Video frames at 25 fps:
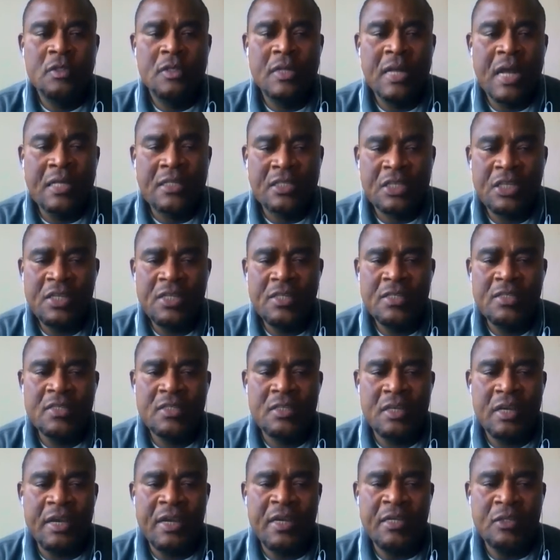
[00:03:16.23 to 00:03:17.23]
That
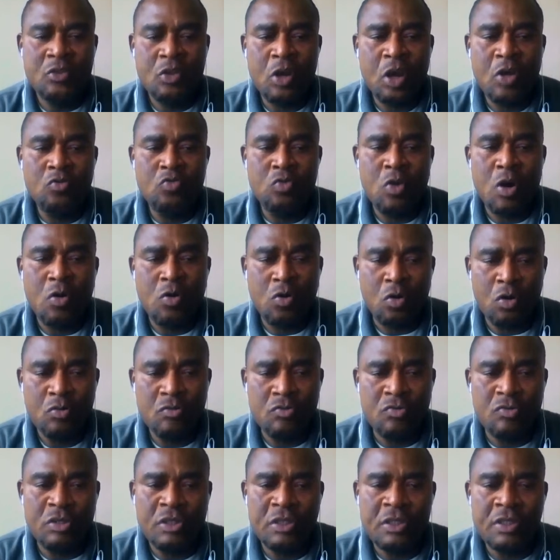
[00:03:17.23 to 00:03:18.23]
is a third world
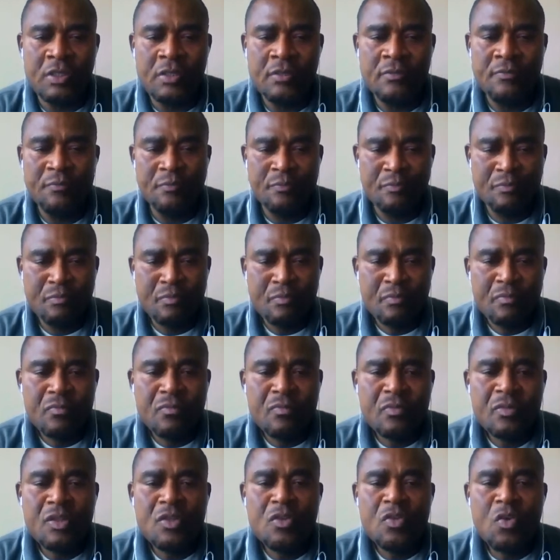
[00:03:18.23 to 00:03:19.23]
country
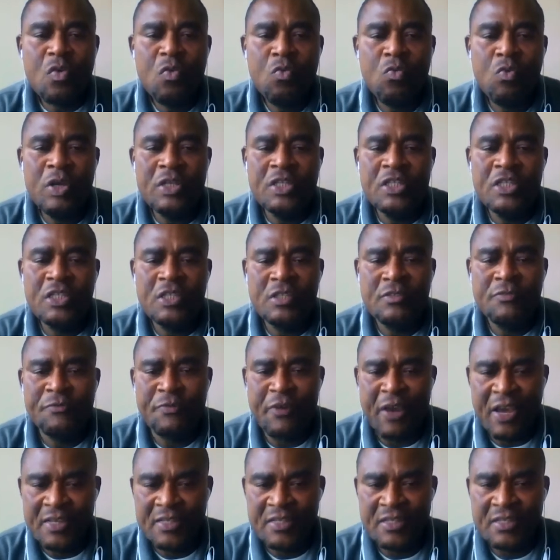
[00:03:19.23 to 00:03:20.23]
which is
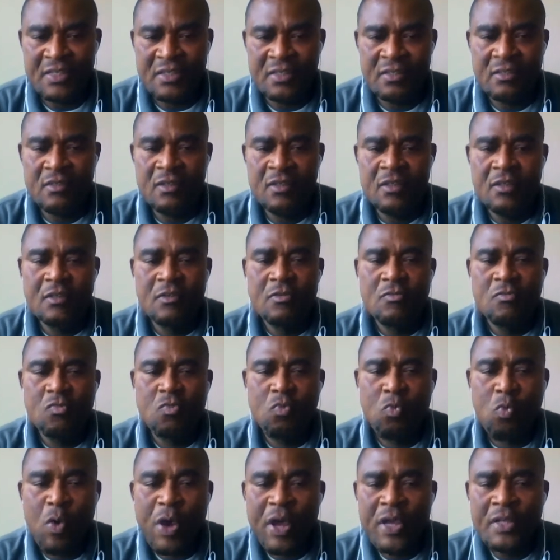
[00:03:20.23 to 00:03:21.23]
faced
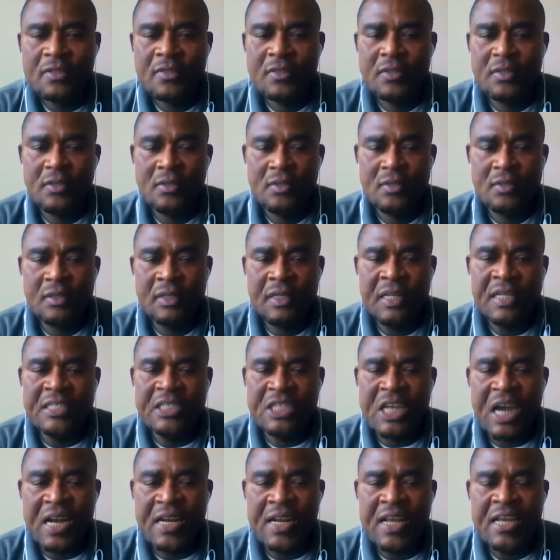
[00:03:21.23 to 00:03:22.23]
with the
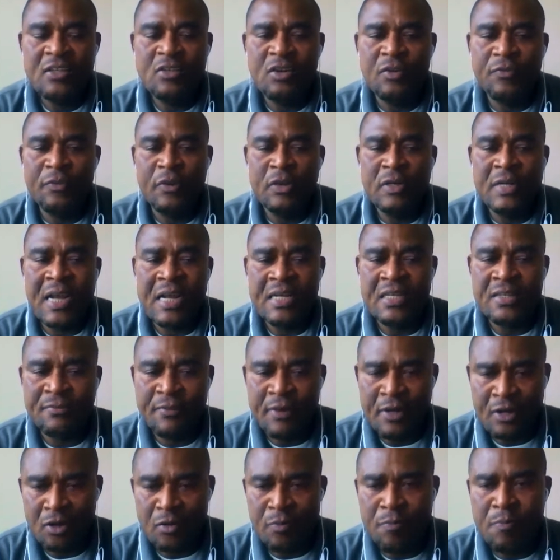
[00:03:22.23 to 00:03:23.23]
challenge of
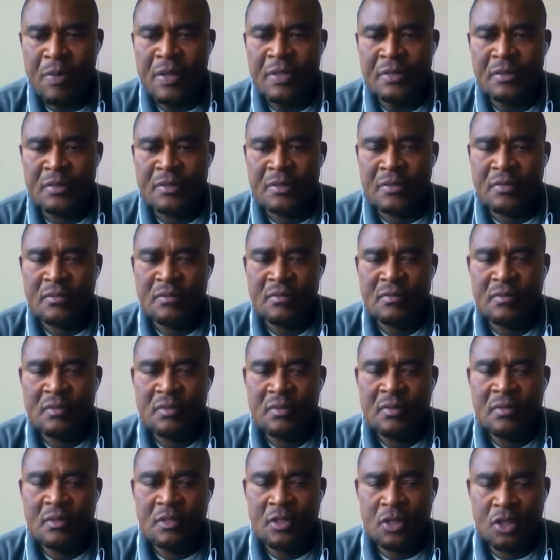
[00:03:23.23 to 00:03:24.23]
underdevelopment.
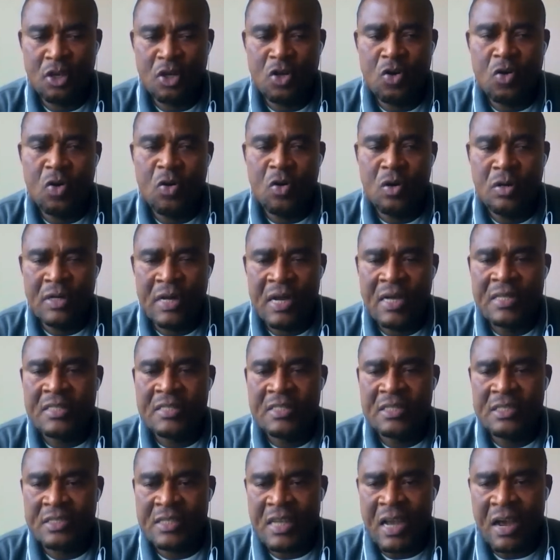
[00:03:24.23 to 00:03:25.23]

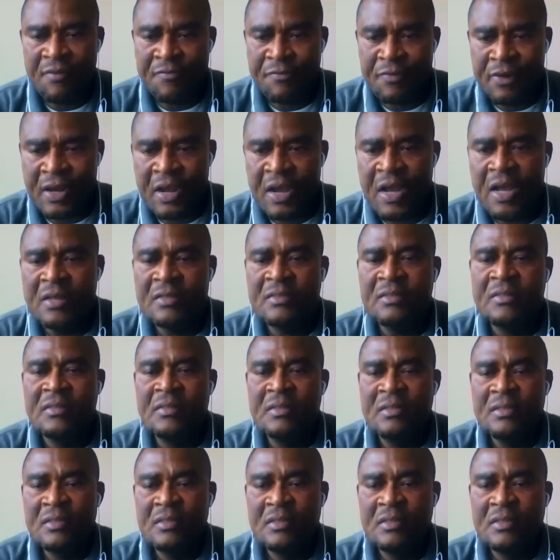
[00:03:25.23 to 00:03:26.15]
That is African,